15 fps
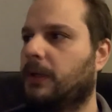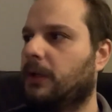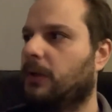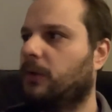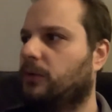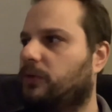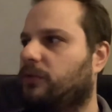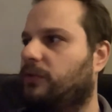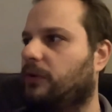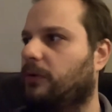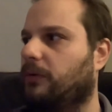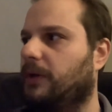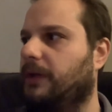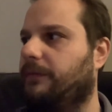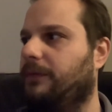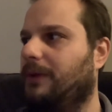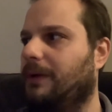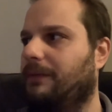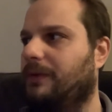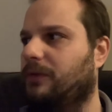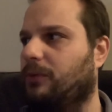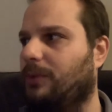So if you have
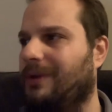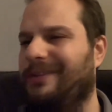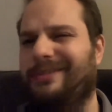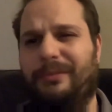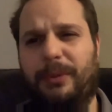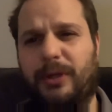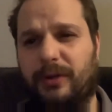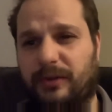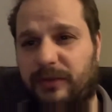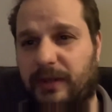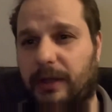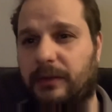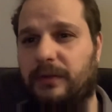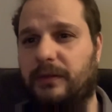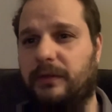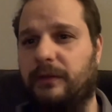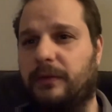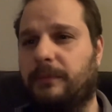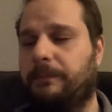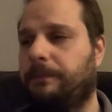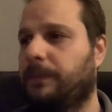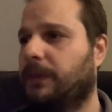a 20 speaker sound
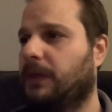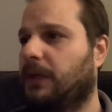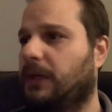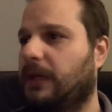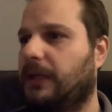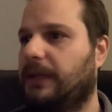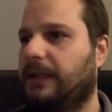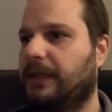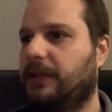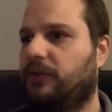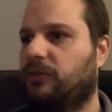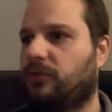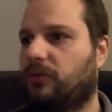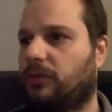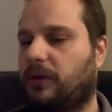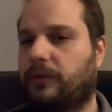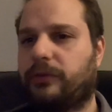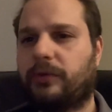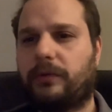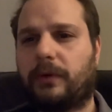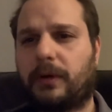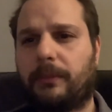system and each
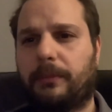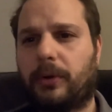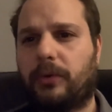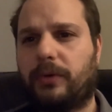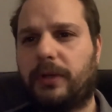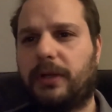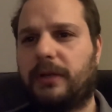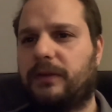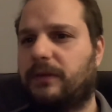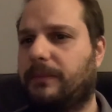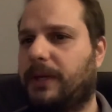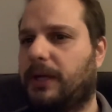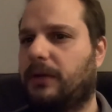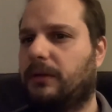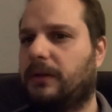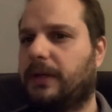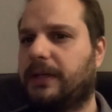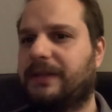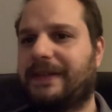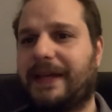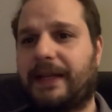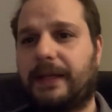crossover component is about
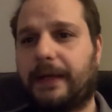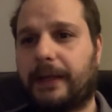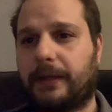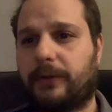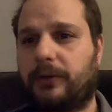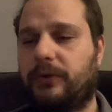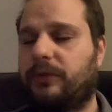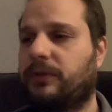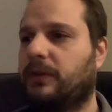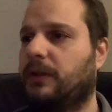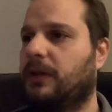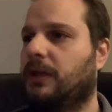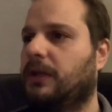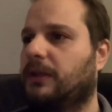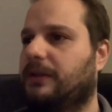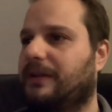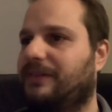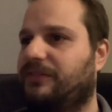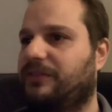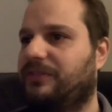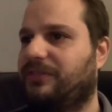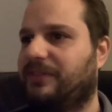like $10, let's
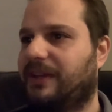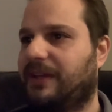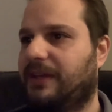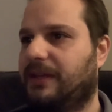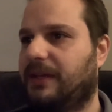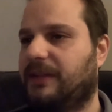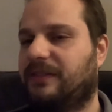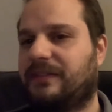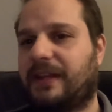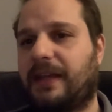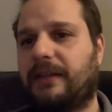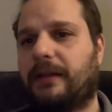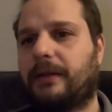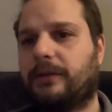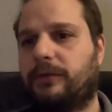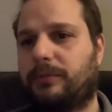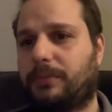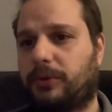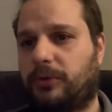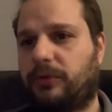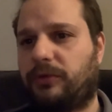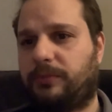just say it's $10
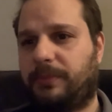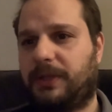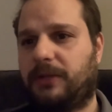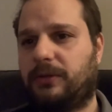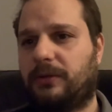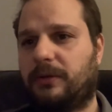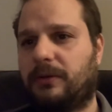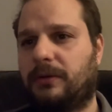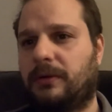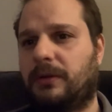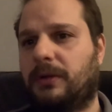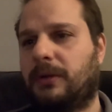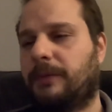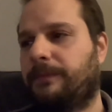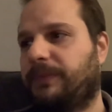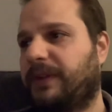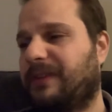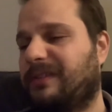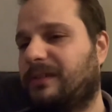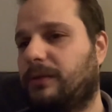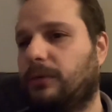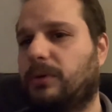per speaker.
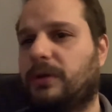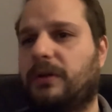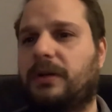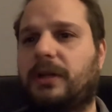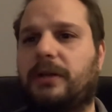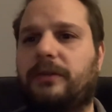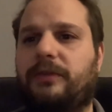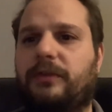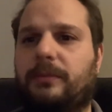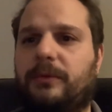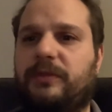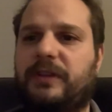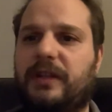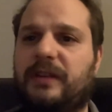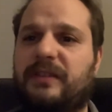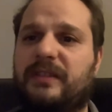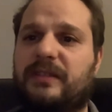That's $200 to Mercedes, that's